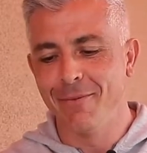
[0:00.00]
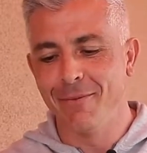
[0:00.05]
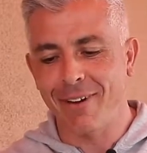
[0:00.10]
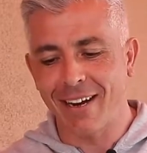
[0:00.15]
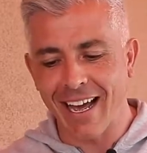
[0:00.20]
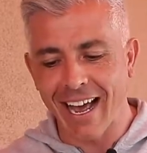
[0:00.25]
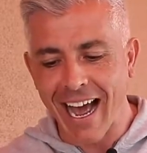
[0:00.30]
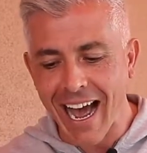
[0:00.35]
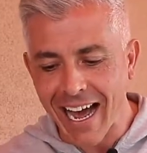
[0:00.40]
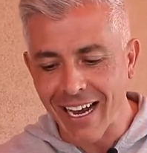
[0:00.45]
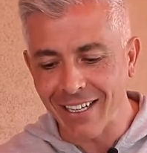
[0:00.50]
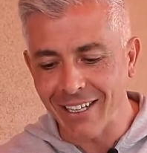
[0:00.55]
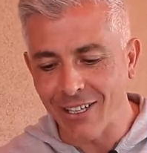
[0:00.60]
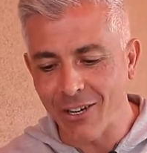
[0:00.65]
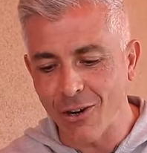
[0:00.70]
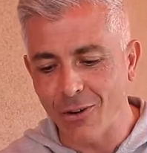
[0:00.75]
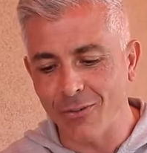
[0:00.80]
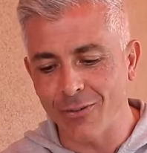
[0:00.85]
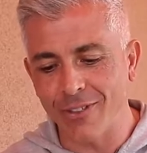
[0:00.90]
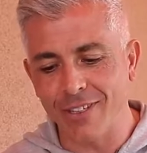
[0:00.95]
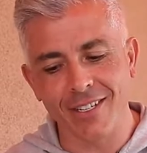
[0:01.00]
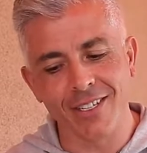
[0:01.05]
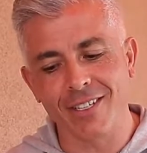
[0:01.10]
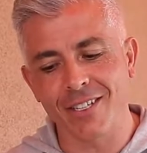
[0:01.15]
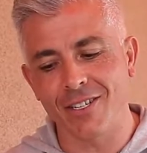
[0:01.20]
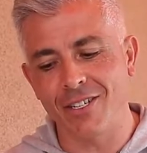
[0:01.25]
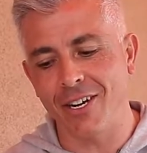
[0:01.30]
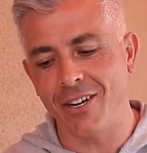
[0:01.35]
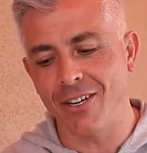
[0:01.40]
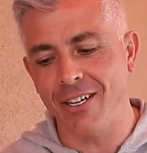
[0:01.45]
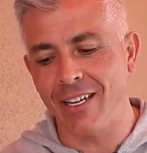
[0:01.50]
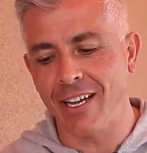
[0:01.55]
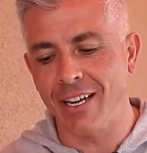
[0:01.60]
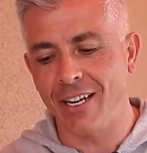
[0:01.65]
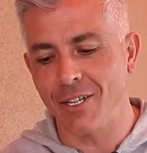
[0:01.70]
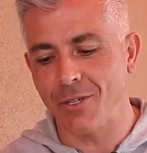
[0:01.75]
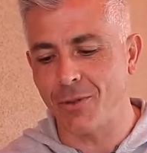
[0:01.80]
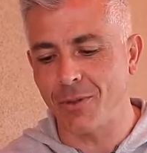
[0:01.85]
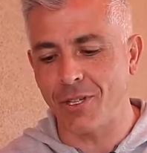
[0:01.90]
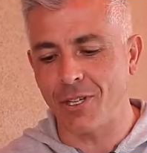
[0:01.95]
But I had to go for this, the cherry
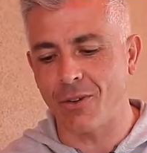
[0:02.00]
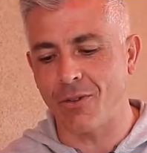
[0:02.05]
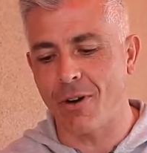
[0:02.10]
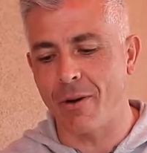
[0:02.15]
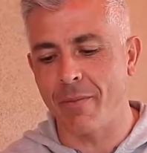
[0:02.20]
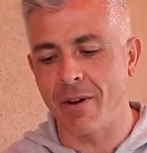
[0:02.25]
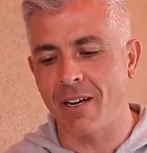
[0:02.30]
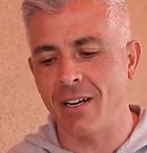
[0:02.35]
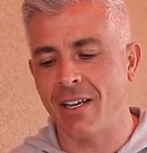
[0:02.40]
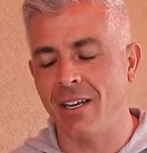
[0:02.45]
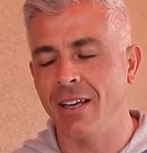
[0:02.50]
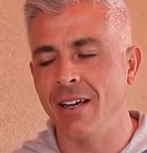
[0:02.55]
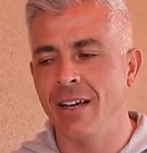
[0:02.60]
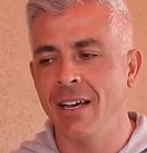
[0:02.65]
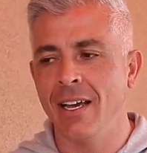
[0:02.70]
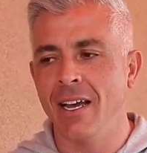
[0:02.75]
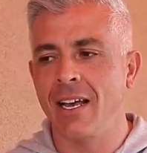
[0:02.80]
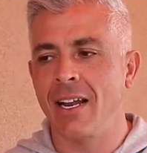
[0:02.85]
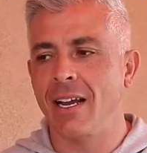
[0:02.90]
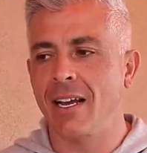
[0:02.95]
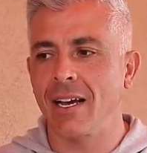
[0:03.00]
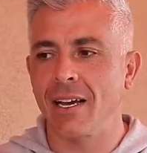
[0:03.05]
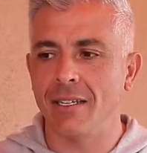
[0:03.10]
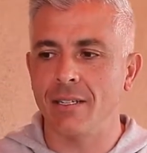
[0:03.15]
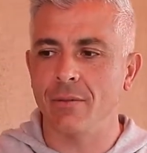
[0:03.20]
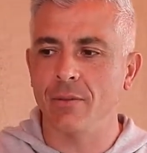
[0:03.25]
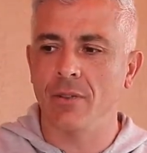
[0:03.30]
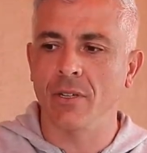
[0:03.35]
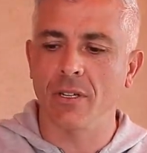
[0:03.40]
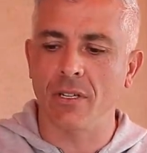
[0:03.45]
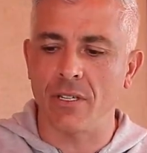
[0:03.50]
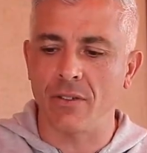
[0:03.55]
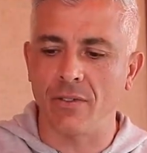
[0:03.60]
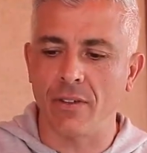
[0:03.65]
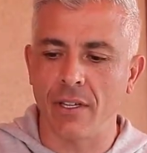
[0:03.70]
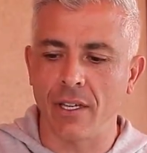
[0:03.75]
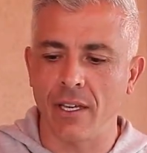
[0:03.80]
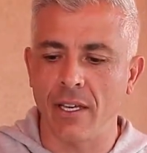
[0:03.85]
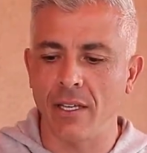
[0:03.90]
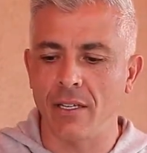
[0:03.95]
Danish with the crumb on it, and I got some cookies for
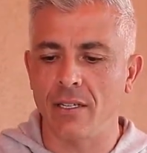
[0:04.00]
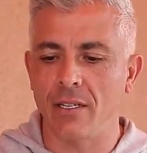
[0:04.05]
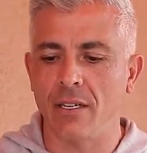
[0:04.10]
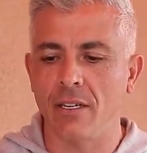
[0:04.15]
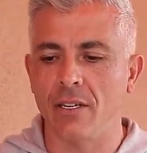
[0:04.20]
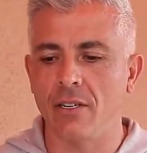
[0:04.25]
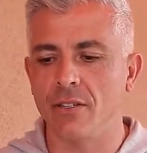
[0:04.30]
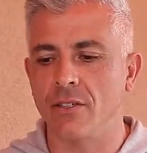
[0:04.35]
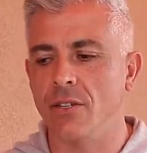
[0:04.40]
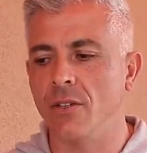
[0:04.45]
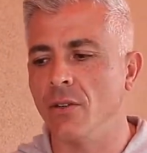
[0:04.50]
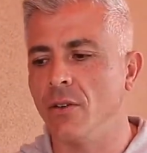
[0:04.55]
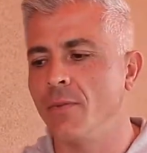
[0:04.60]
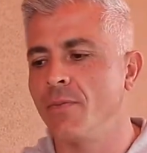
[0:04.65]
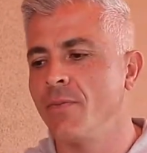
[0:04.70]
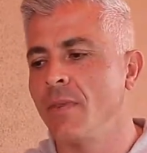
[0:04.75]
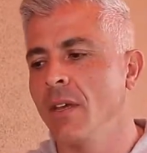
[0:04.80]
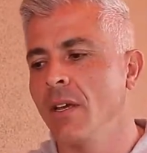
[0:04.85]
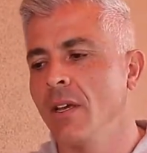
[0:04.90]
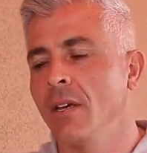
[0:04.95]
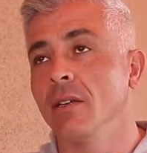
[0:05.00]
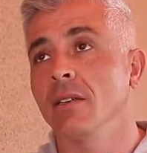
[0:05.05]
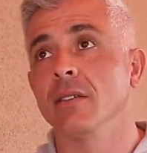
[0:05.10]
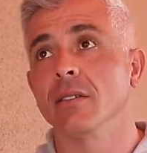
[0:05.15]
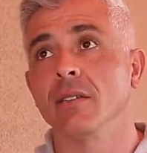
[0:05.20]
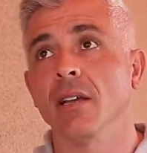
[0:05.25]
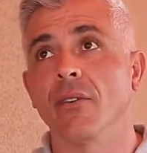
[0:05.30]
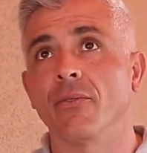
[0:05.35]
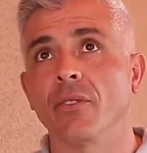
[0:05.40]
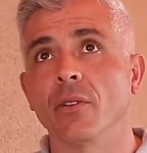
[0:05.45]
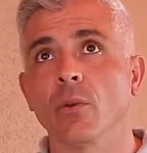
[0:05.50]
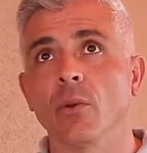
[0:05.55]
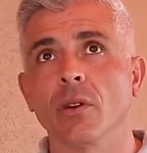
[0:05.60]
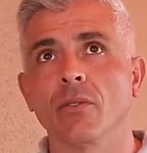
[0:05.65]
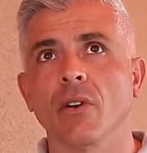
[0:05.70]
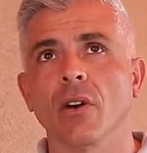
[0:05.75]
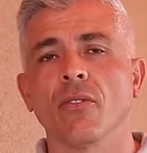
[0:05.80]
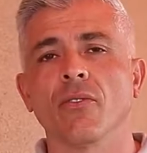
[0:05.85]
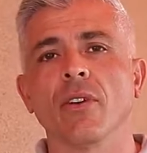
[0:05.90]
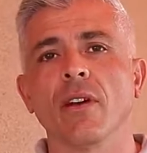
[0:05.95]
the kids in here too. This is definitely one
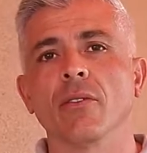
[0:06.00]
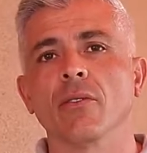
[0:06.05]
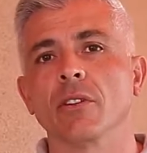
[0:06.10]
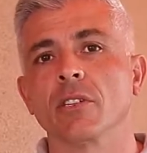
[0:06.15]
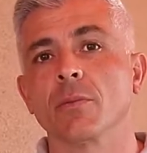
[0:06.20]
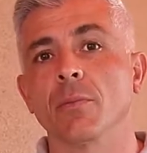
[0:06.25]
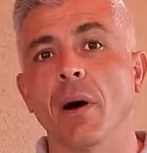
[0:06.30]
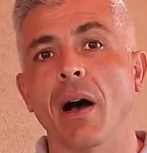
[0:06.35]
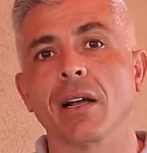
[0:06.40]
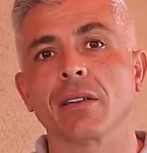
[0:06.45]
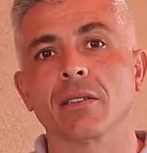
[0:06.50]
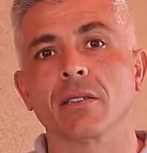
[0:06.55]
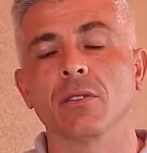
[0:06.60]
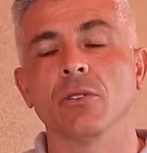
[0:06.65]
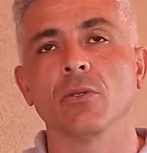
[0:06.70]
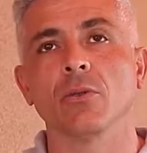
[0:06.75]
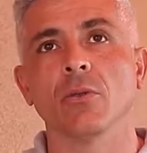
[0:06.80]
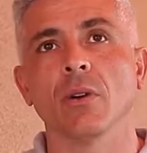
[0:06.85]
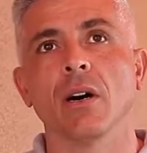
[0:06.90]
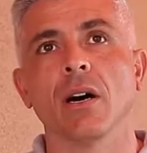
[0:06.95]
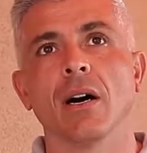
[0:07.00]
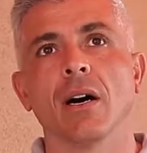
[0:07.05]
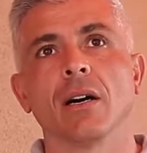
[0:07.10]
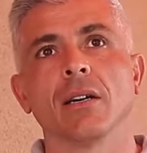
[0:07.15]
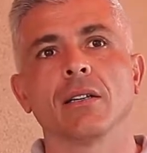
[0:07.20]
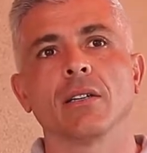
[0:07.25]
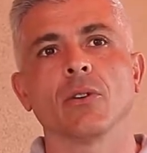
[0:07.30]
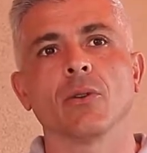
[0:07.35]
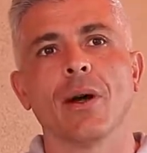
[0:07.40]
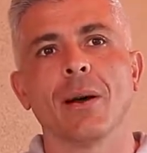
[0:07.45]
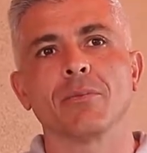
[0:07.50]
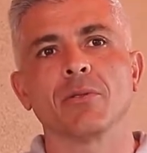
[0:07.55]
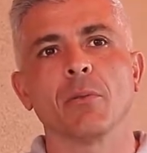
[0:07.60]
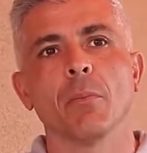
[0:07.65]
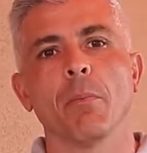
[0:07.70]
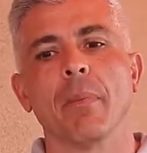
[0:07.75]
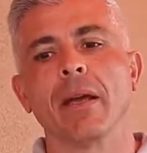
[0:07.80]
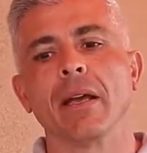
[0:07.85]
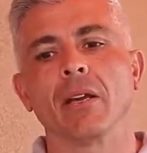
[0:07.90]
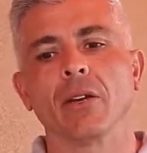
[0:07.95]
of our favorite spots to grab
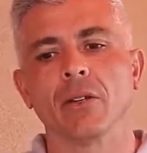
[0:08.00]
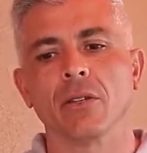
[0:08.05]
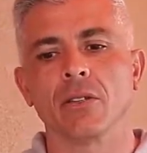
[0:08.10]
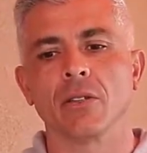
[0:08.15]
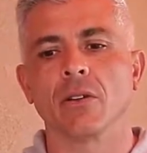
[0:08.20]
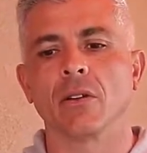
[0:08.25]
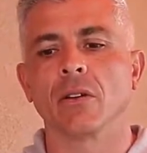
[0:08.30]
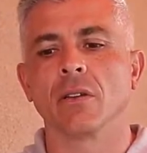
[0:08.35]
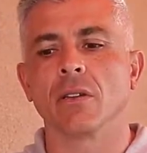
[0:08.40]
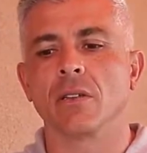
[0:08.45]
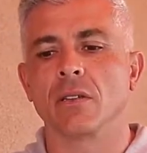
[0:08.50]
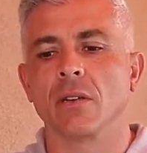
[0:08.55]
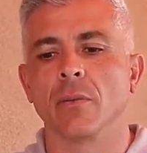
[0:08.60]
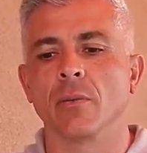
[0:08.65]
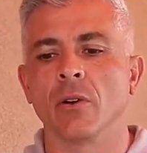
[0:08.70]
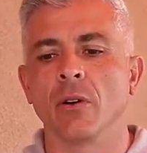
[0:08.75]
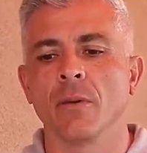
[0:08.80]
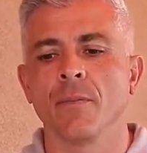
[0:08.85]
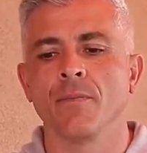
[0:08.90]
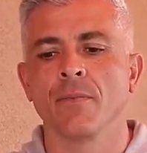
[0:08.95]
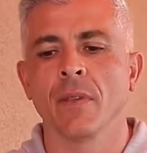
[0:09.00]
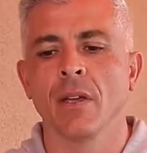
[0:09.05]
some baked goods during the summer.